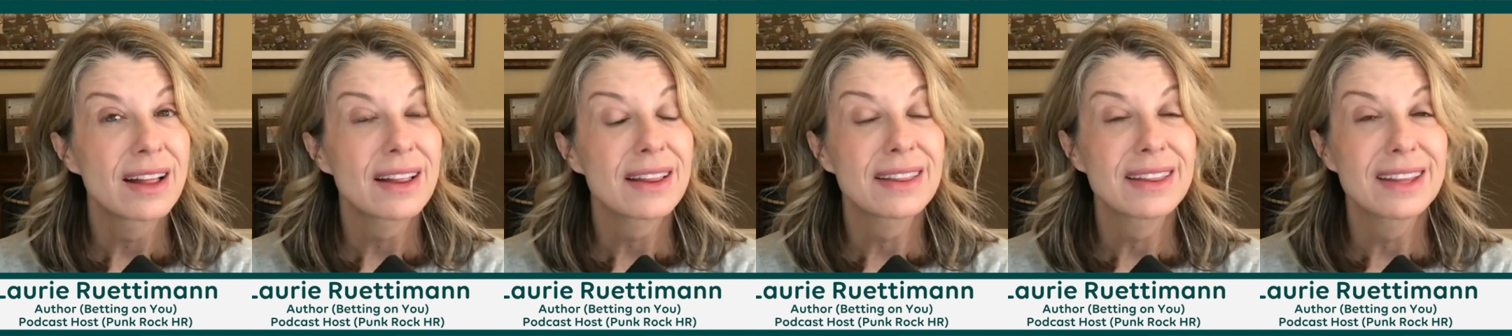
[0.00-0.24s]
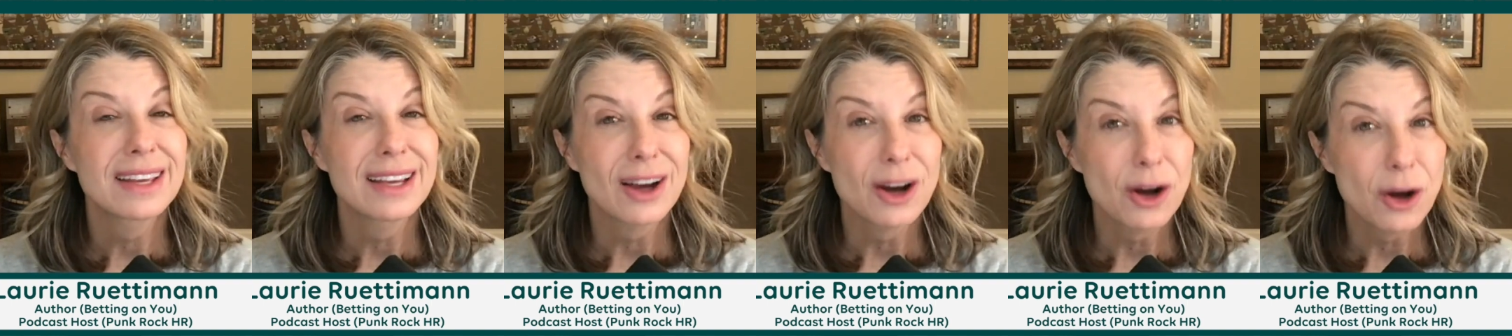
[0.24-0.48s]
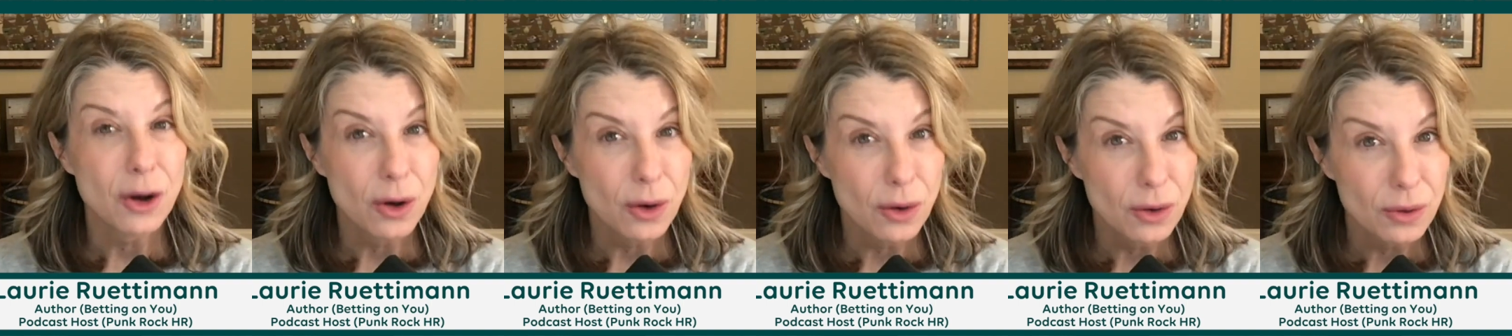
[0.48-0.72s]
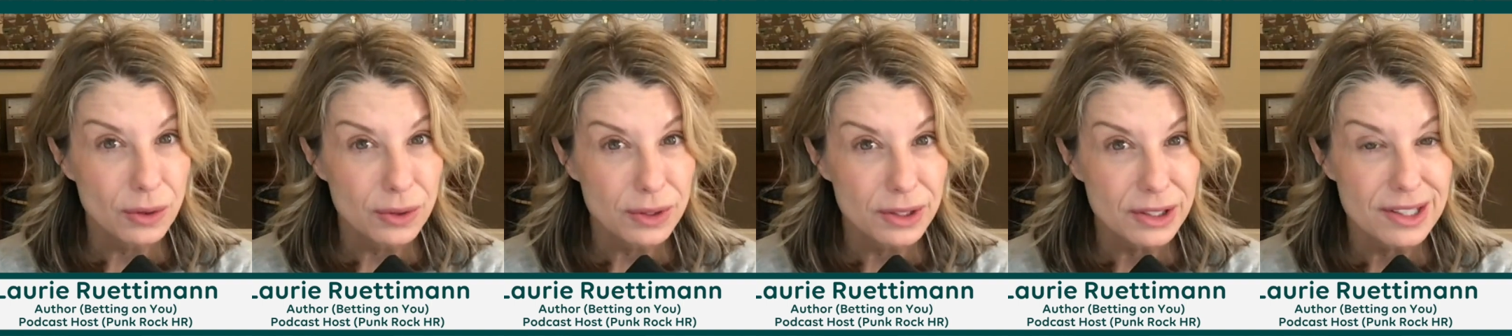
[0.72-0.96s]
the
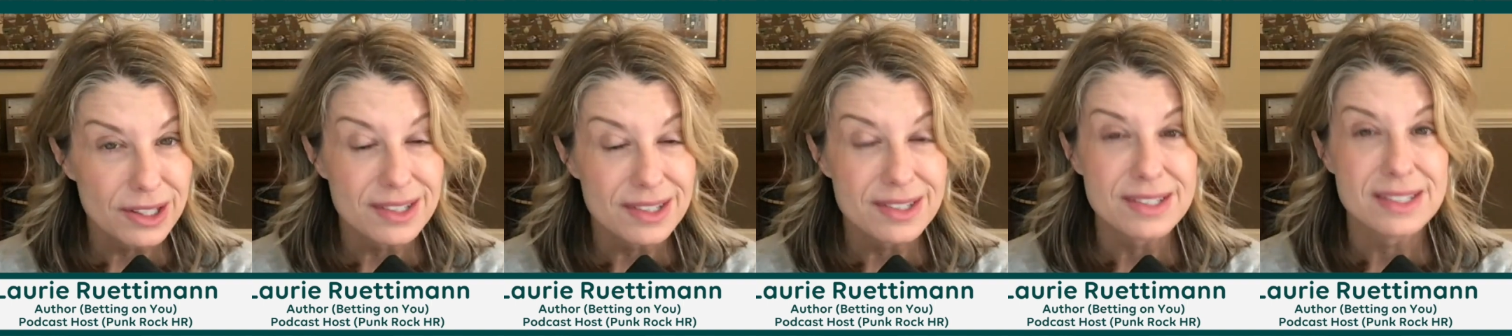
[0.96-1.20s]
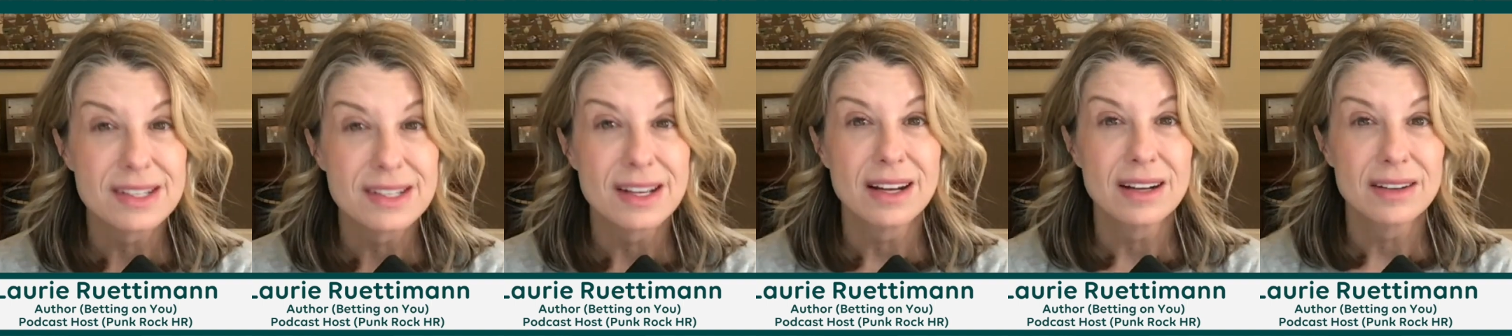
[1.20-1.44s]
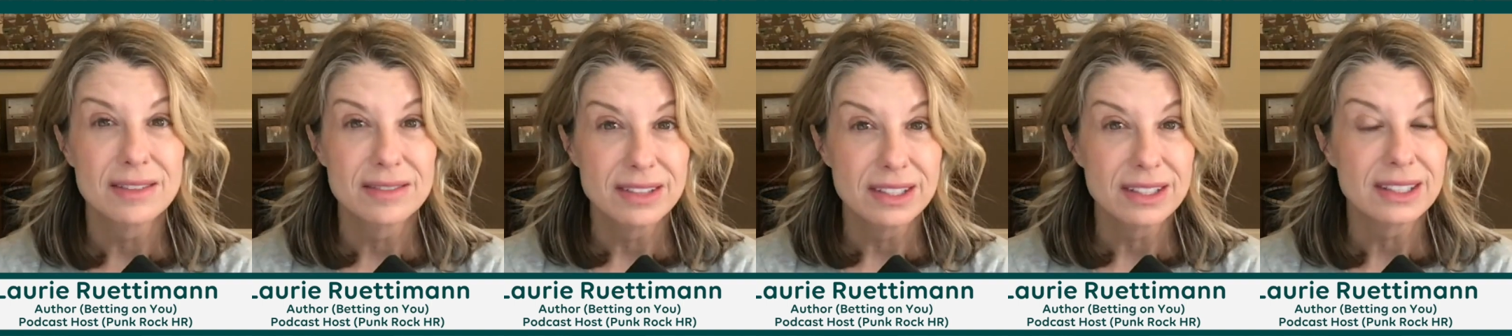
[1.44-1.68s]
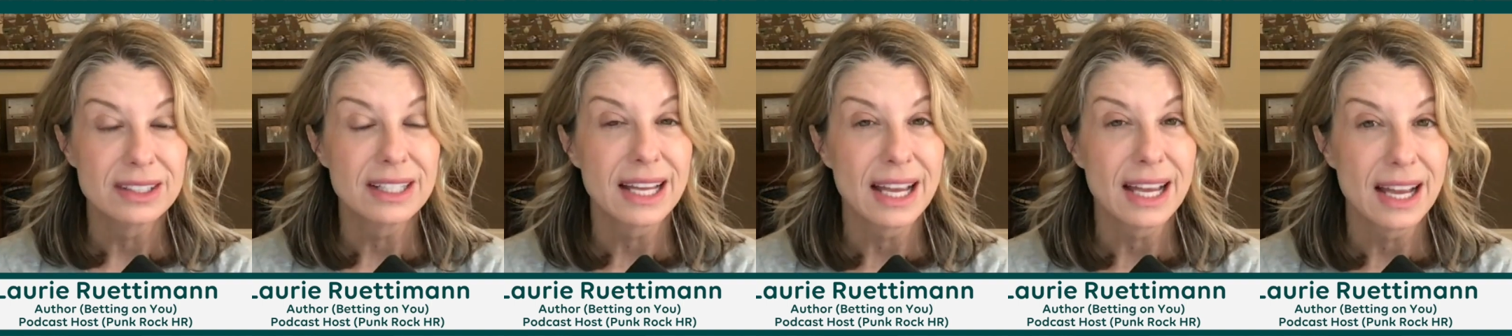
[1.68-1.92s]
owners of
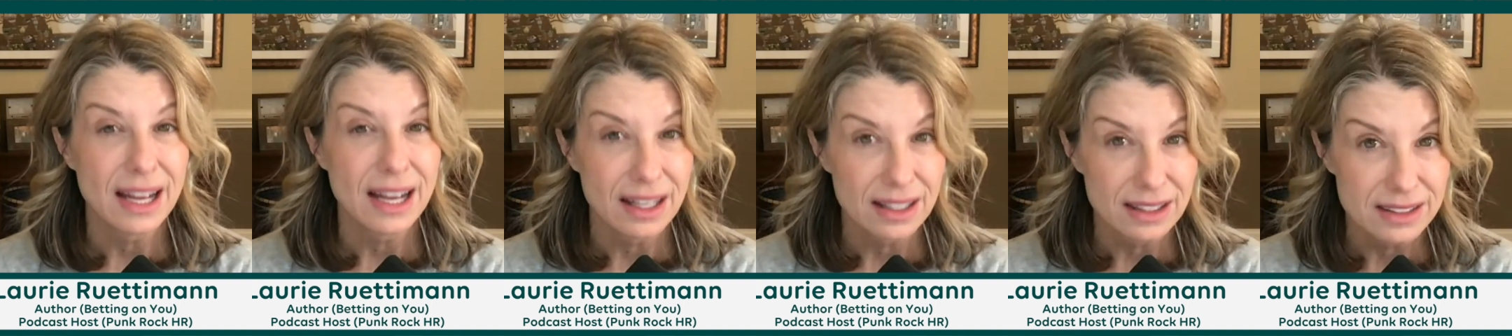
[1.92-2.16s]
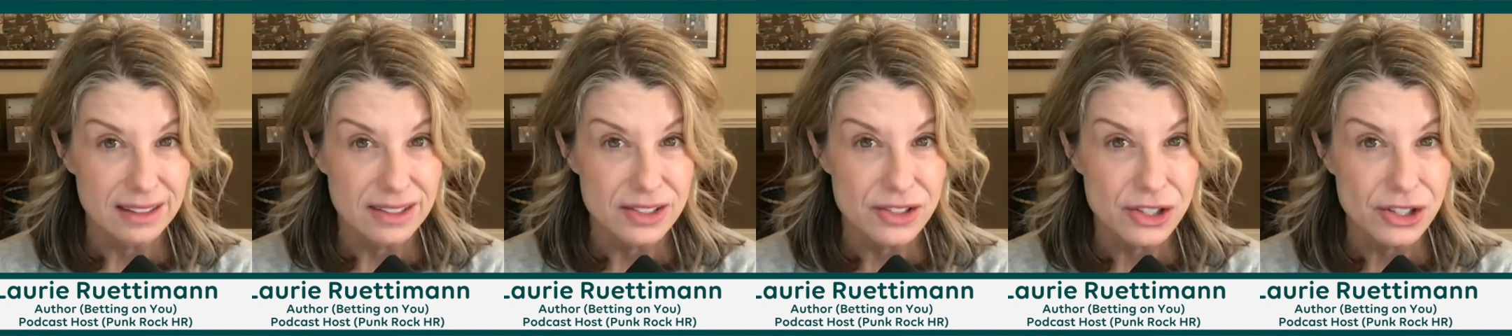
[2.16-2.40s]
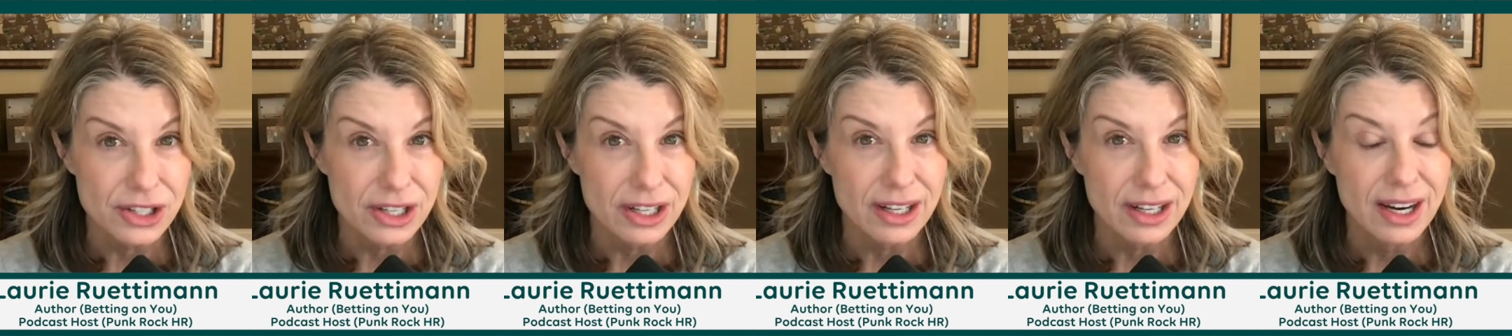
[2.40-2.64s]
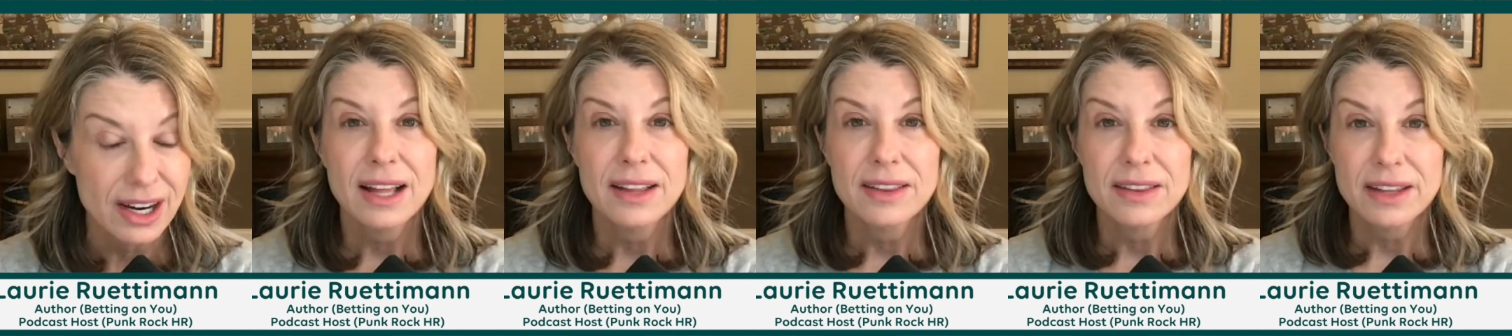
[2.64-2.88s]
their
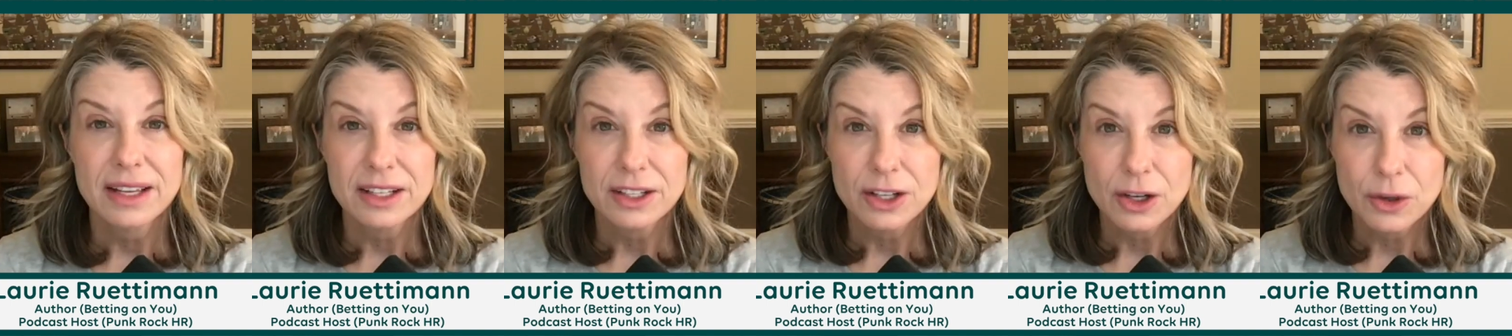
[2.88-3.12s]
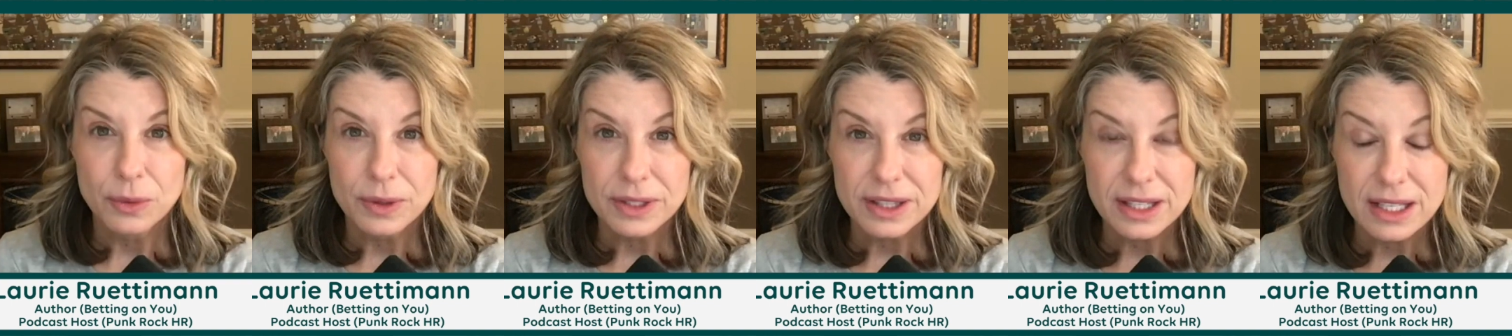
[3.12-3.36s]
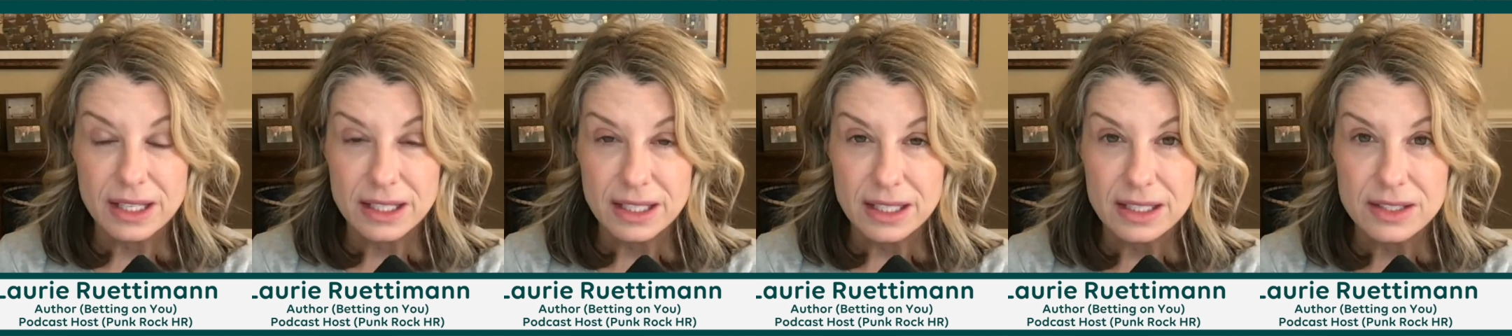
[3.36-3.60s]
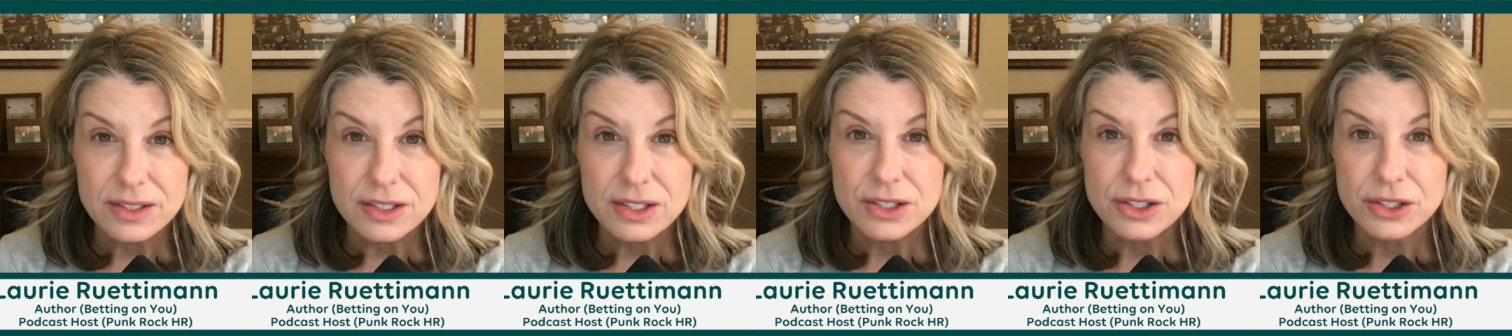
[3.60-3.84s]
calendar and they know what they
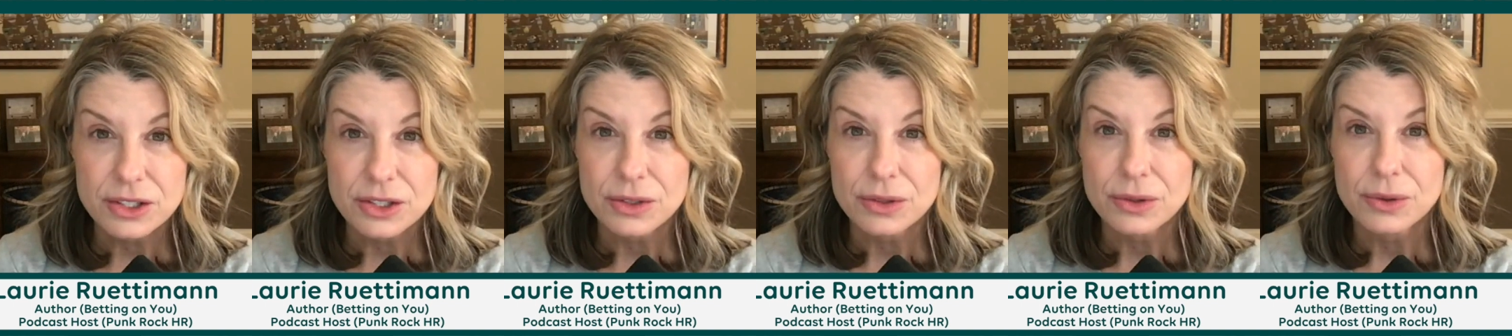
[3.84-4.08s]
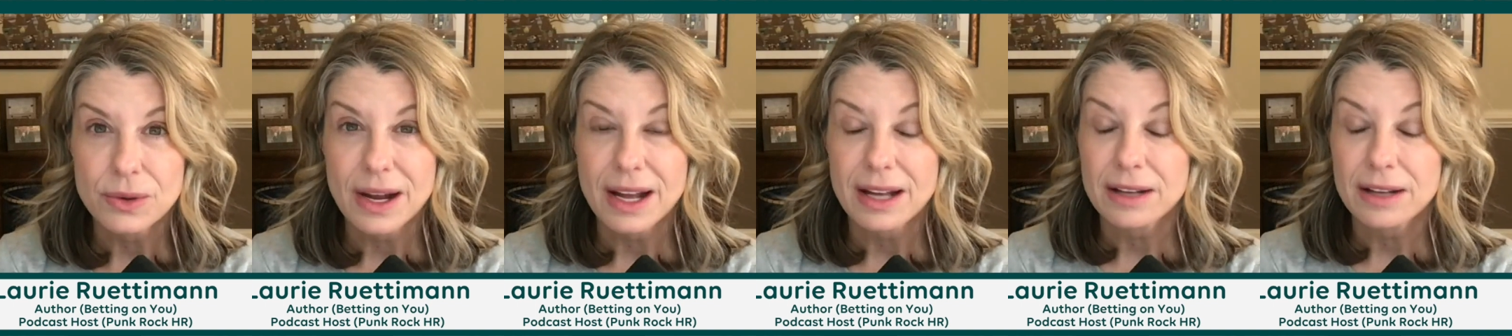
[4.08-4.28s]
need to do